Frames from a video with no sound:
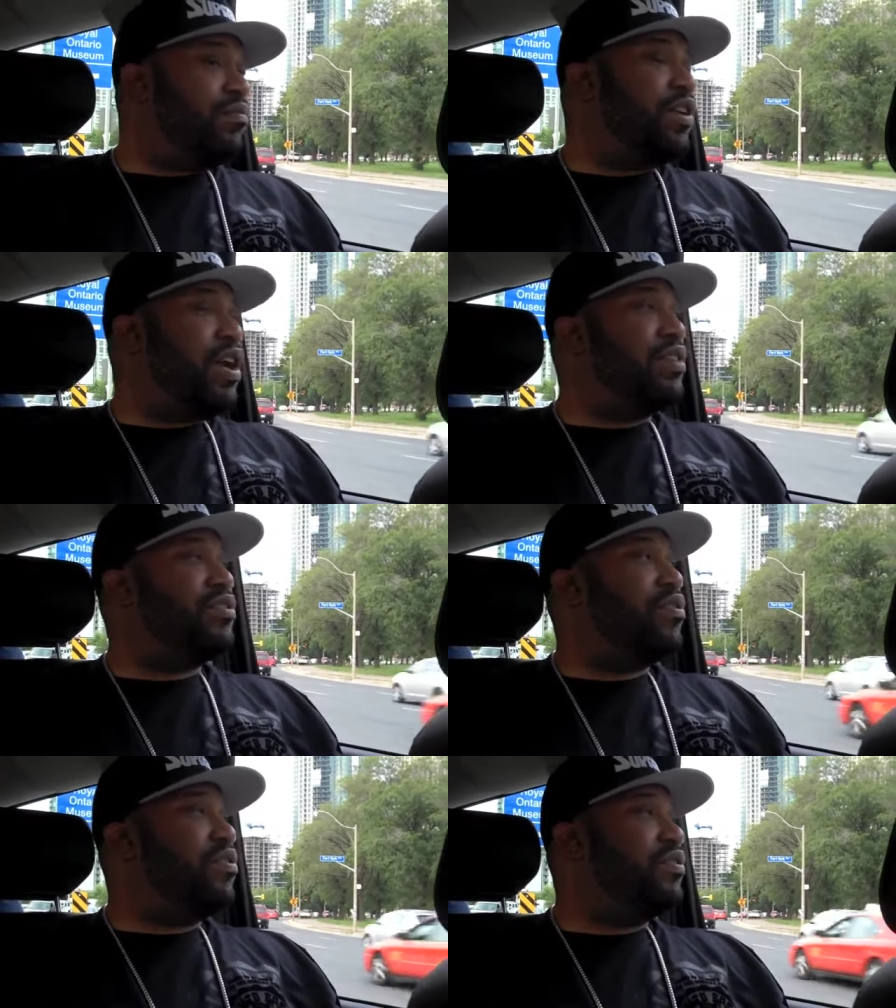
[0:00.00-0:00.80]

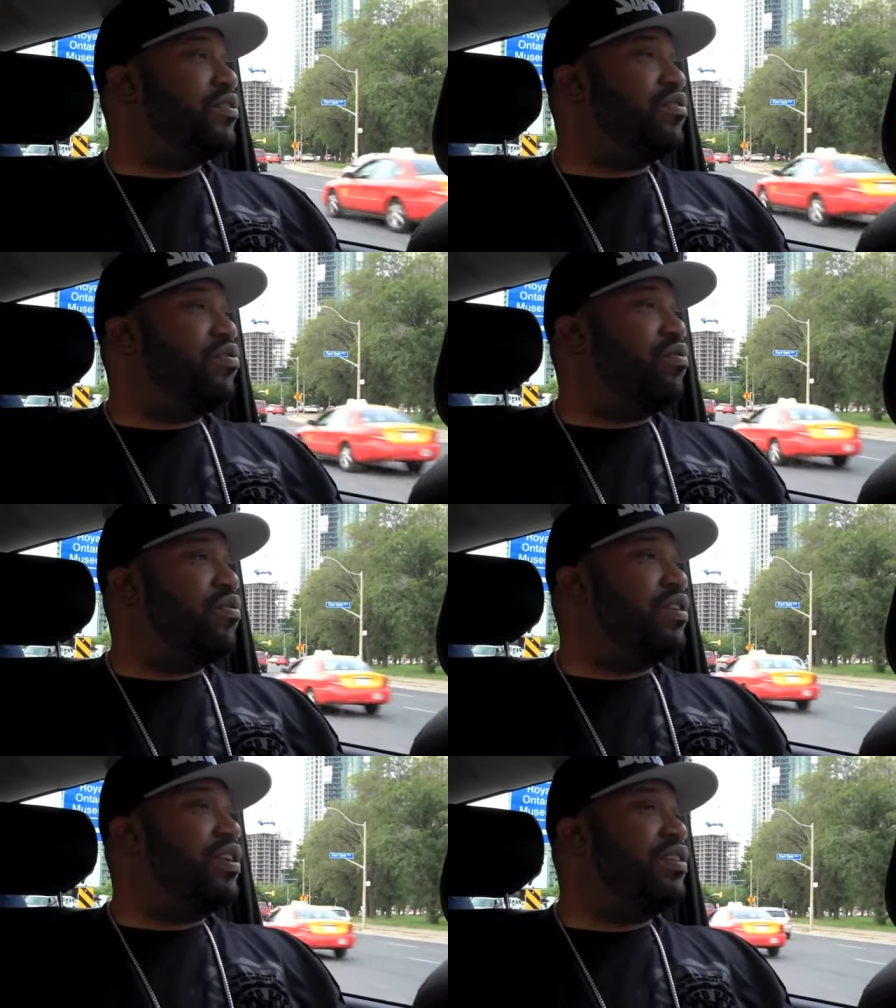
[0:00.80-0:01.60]
concerts and
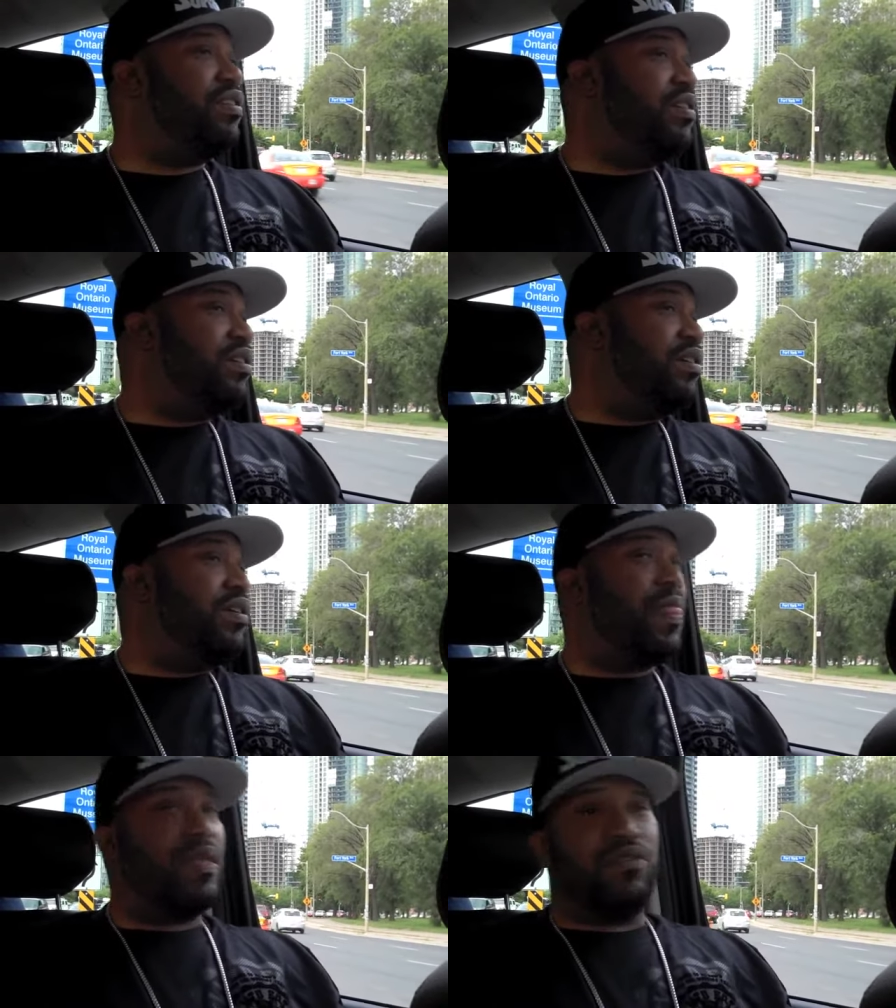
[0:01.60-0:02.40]
touring and,
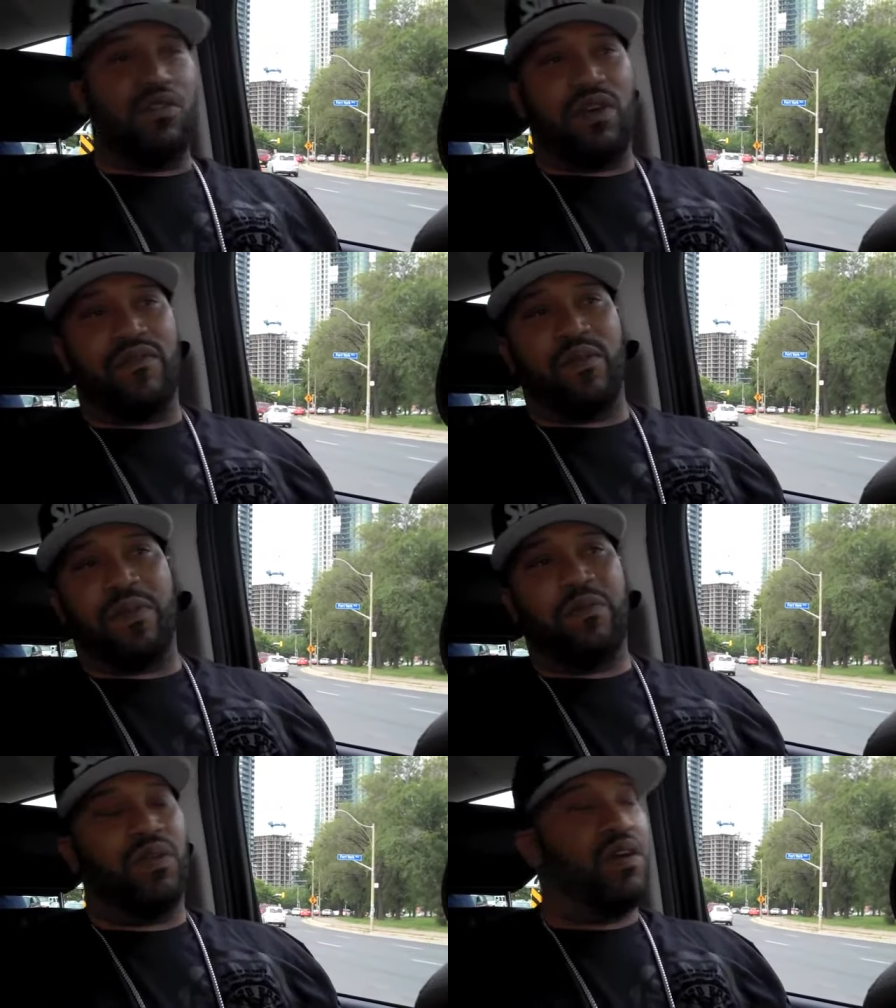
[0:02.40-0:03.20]
you know, wherever the
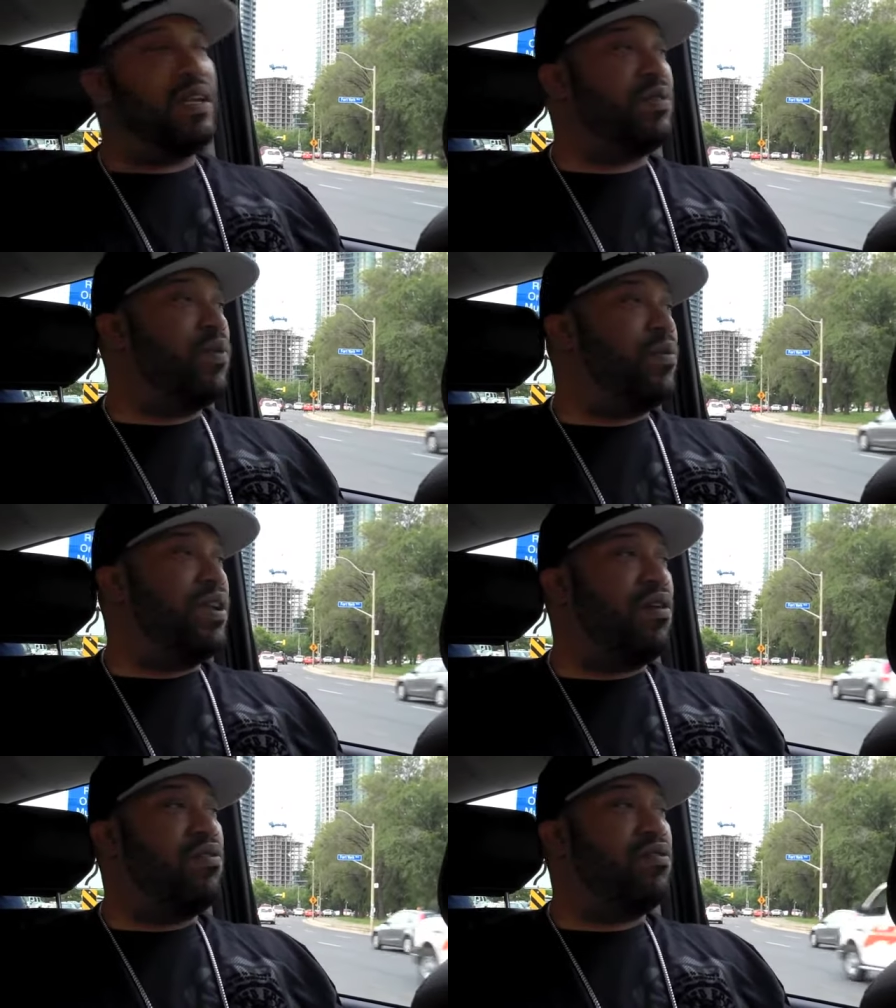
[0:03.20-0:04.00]
people are, that's where we go.